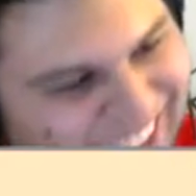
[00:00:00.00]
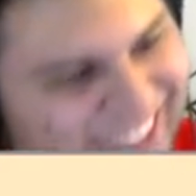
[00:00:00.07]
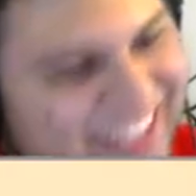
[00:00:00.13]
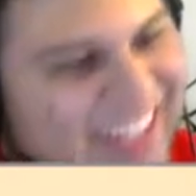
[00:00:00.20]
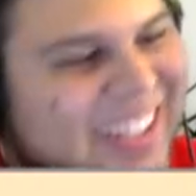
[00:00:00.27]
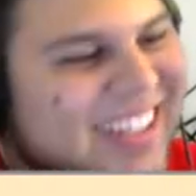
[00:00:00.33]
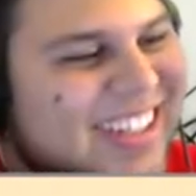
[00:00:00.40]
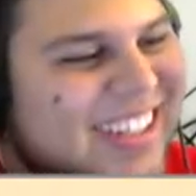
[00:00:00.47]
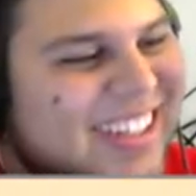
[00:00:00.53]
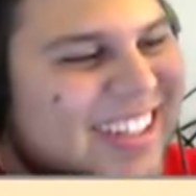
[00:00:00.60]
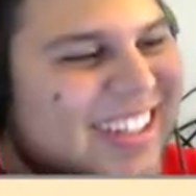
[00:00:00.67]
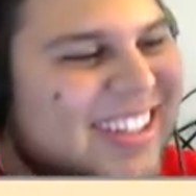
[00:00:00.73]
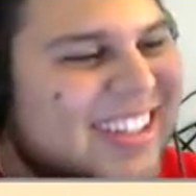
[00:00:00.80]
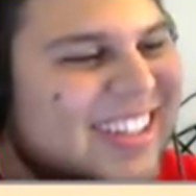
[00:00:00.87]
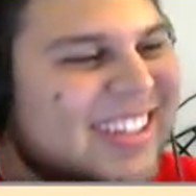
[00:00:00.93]

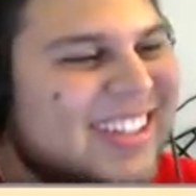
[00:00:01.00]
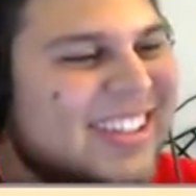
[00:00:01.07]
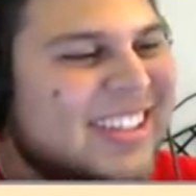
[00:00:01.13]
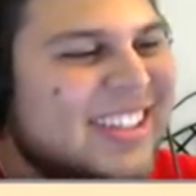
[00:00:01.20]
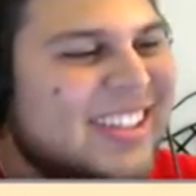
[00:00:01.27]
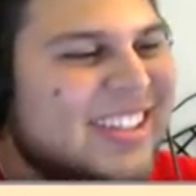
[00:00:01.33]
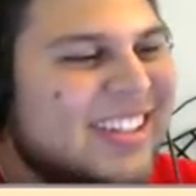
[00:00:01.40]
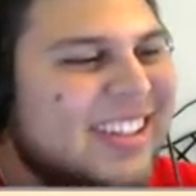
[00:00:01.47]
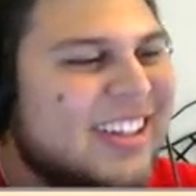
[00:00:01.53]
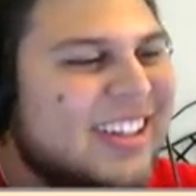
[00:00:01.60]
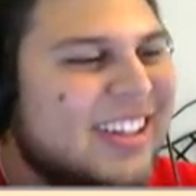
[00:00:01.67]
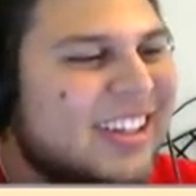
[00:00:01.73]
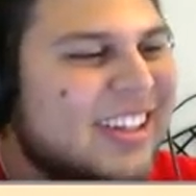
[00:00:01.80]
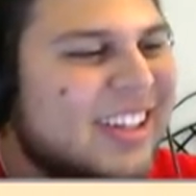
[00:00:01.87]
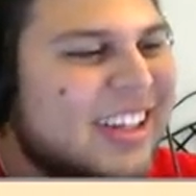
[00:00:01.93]

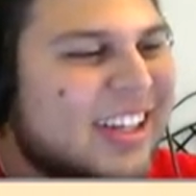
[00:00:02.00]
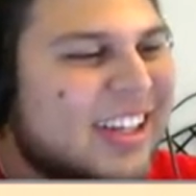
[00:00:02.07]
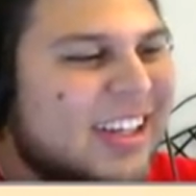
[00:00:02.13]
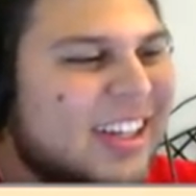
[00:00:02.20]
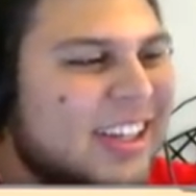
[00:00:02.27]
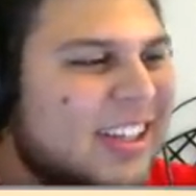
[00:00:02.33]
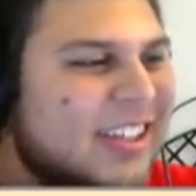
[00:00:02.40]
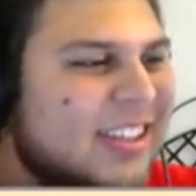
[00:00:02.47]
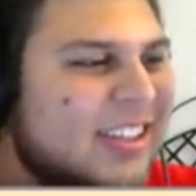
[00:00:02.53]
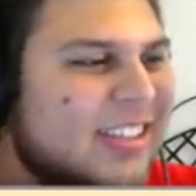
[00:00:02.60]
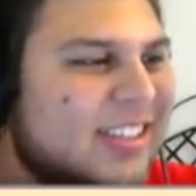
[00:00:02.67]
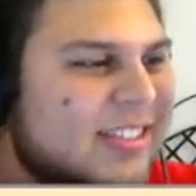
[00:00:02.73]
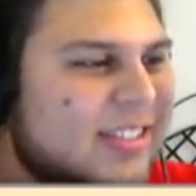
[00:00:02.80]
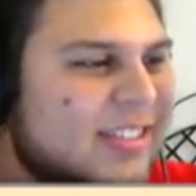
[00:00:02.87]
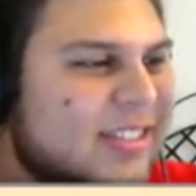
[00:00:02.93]

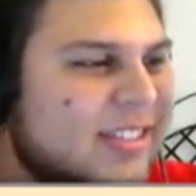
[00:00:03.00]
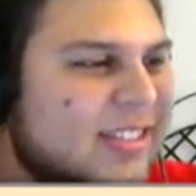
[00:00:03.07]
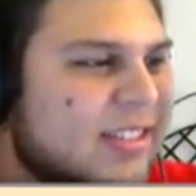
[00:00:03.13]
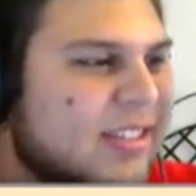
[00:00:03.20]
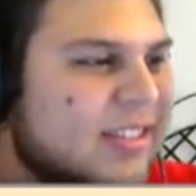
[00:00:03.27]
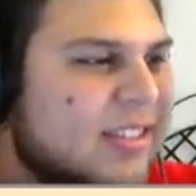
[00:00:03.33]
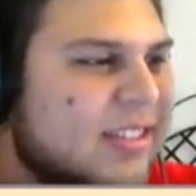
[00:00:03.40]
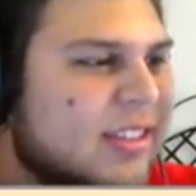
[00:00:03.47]
(no one is talking)